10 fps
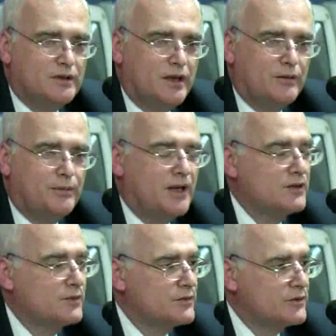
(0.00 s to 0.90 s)
center
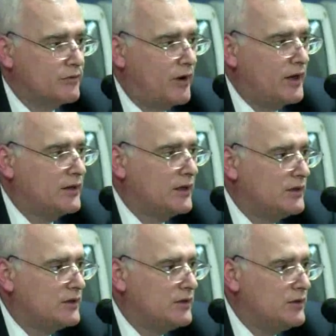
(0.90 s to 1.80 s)
because it was the right thing
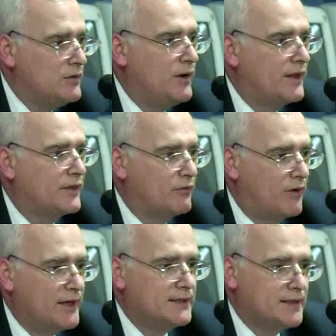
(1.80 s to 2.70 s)
to do at the
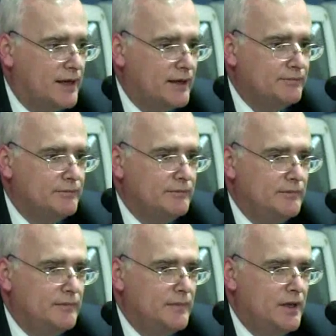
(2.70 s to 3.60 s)
right time.
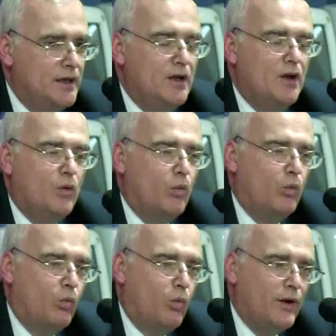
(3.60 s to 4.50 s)

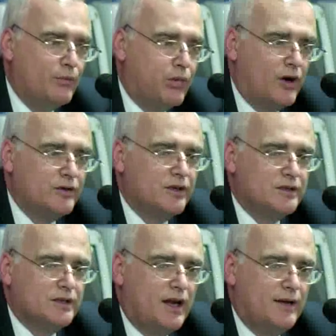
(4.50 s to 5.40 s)
When
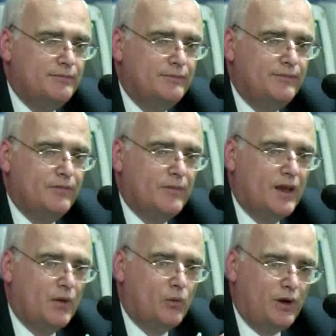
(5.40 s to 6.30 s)
projects come,
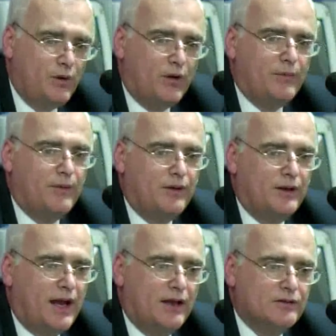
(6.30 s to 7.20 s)
the
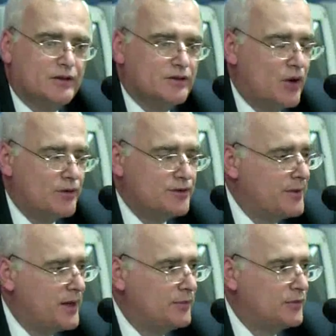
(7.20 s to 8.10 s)
council has always
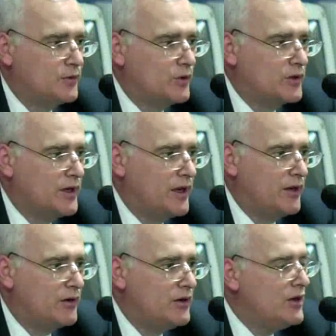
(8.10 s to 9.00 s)
been able to work
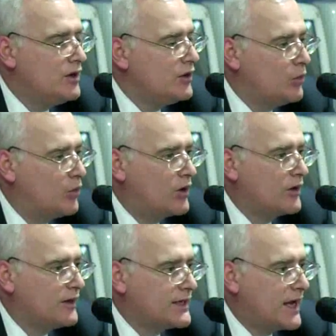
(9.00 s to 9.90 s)
together. The work
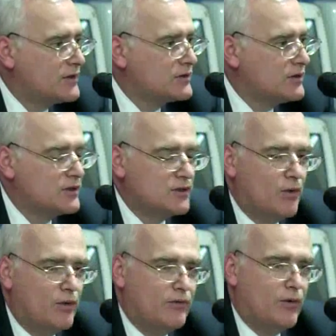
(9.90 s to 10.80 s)
of the council is
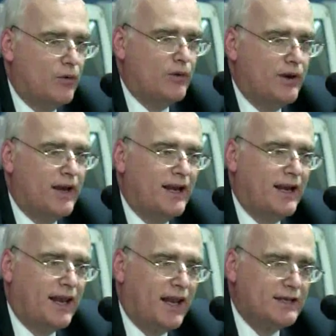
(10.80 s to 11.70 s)
going forward, and
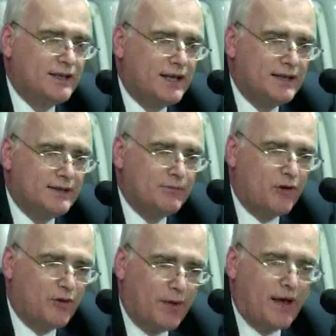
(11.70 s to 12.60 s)
I'd like to
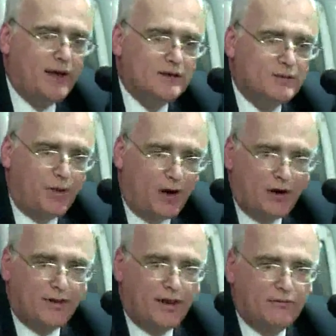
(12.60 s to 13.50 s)
remain as a part
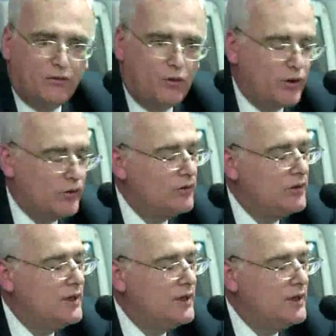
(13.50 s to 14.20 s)
of that for you